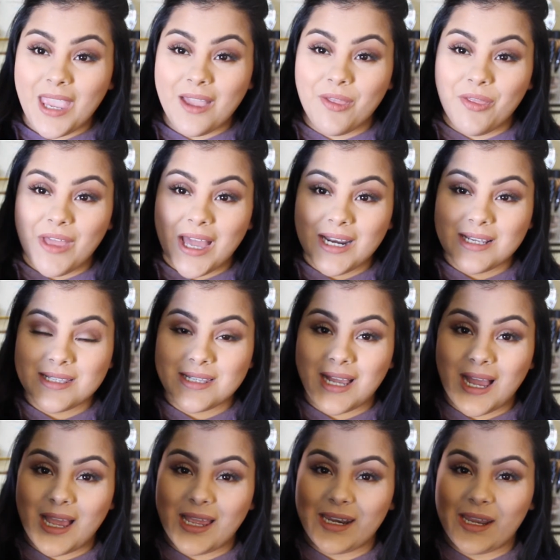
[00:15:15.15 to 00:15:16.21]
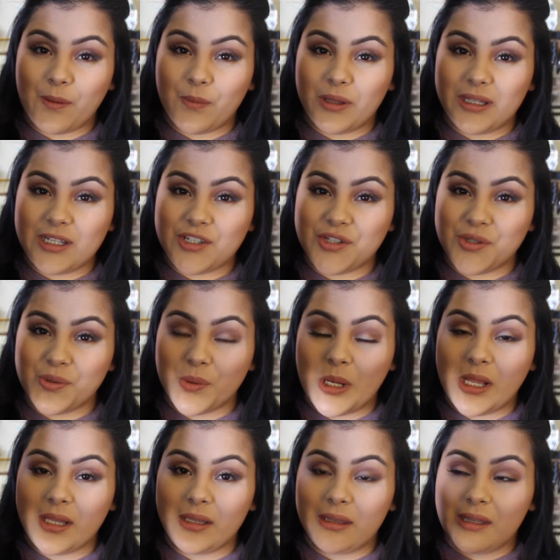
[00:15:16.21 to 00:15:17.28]
that is that, and I really do
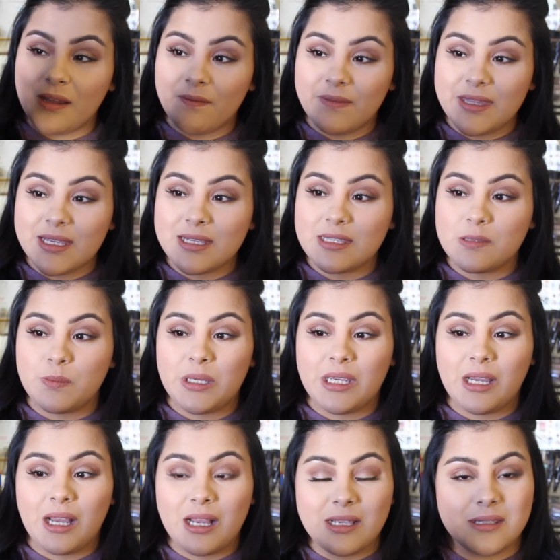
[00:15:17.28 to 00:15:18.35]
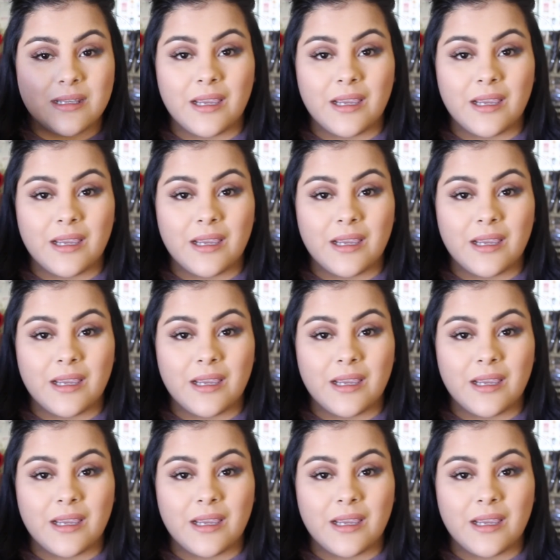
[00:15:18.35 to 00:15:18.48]
love this because,